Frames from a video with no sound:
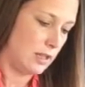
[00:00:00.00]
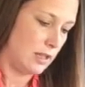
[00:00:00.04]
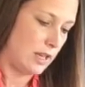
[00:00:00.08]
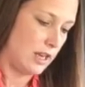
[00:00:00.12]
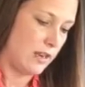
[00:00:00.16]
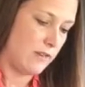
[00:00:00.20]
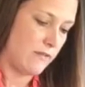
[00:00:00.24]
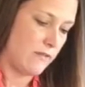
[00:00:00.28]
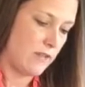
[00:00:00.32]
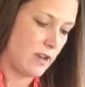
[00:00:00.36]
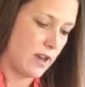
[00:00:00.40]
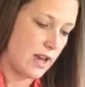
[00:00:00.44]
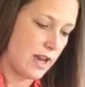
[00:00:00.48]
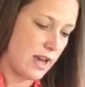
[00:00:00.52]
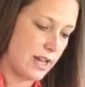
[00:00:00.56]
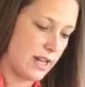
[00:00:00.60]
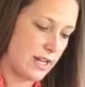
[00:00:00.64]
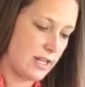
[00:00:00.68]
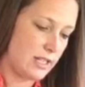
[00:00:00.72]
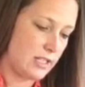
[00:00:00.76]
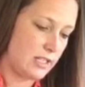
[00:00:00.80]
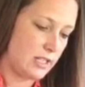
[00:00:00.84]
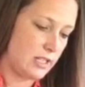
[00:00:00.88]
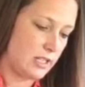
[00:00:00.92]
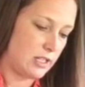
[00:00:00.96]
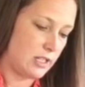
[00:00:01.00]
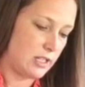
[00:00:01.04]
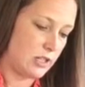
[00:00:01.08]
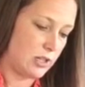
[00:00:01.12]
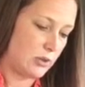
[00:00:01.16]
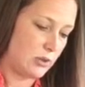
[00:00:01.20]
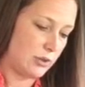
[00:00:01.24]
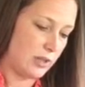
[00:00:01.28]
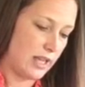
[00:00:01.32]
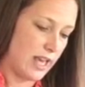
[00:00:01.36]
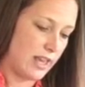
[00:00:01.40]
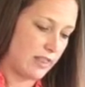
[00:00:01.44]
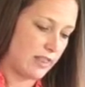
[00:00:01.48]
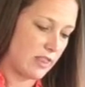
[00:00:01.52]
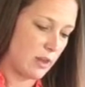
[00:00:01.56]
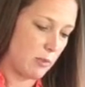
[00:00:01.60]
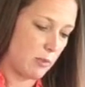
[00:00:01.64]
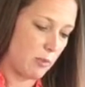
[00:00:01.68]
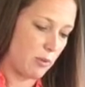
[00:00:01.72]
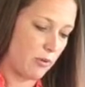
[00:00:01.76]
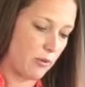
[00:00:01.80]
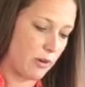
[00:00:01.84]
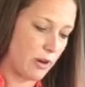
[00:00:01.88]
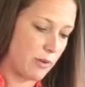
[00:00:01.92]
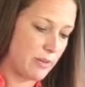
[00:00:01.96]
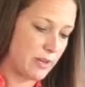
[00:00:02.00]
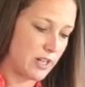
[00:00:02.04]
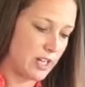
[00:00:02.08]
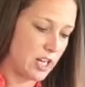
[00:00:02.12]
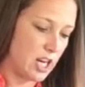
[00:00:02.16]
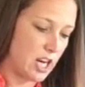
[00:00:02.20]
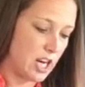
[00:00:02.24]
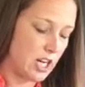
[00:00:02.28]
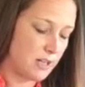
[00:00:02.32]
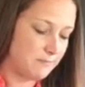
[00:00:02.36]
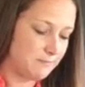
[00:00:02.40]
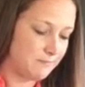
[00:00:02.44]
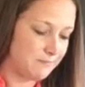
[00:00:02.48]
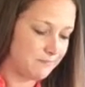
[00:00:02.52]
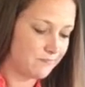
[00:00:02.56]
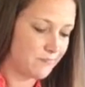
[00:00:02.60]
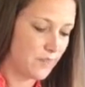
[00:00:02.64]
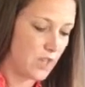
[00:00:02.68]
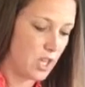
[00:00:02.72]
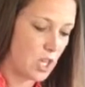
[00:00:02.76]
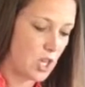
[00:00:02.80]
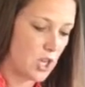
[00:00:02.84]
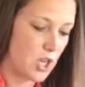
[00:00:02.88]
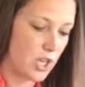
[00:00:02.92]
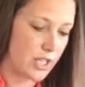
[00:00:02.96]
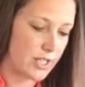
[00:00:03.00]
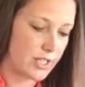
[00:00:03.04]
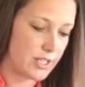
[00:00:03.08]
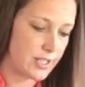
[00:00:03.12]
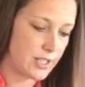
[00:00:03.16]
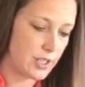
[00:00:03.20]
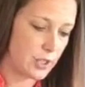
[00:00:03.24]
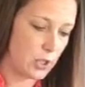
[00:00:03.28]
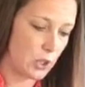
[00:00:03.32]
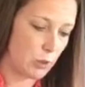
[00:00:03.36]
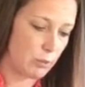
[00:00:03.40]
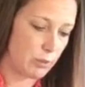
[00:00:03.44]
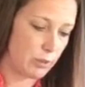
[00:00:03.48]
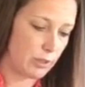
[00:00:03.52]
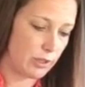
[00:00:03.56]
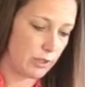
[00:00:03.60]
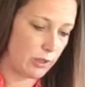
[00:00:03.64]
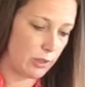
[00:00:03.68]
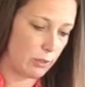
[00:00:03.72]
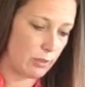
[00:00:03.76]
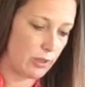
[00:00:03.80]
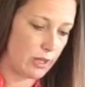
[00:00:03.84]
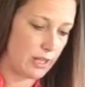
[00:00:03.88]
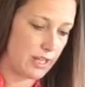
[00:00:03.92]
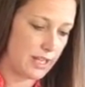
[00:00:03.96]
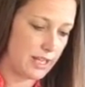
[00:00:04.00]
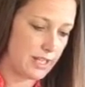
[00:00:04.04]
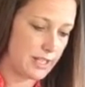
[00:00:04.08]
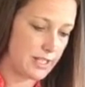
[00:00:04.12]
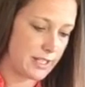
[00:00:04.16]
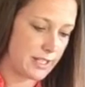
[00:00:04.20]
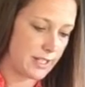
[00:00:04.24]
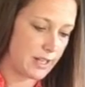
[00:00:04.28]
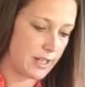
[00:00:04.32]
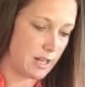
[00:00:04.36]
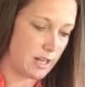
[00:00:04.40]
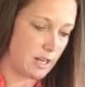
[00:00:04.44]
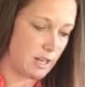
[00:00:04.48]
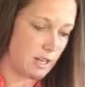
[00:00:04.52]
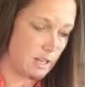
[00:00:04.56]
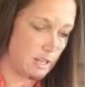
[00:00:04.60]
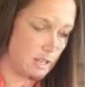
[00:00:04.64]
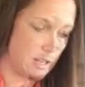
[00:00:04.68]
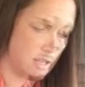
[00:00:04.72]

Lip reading: If you kind of do like the perimeter, you can scoop a little bit easier.